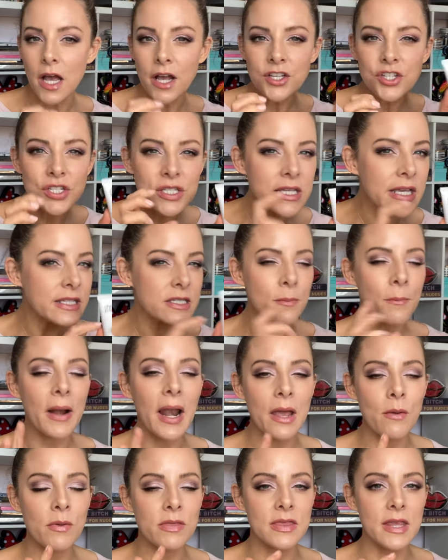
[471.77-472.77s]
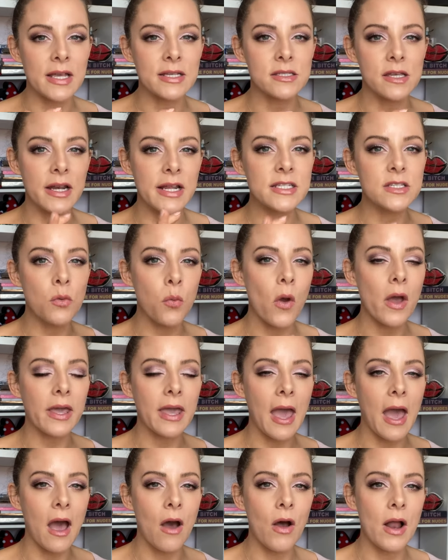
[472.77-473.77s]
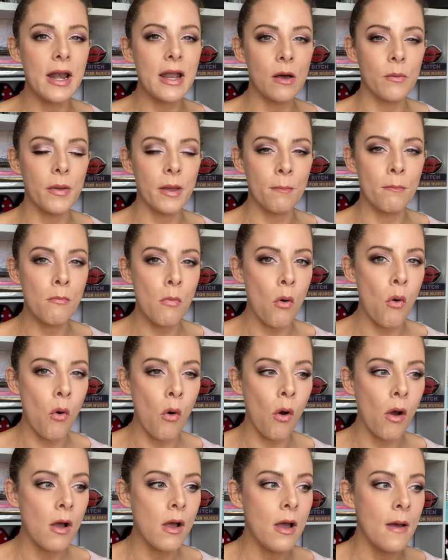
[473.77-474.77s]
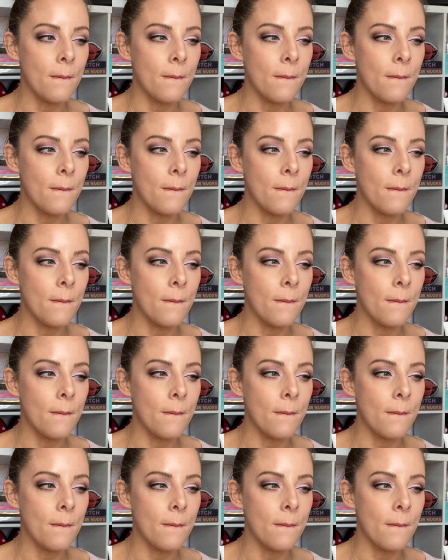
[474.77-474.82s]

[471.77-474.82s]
I just need to play with this. I need to work it out a little bit more,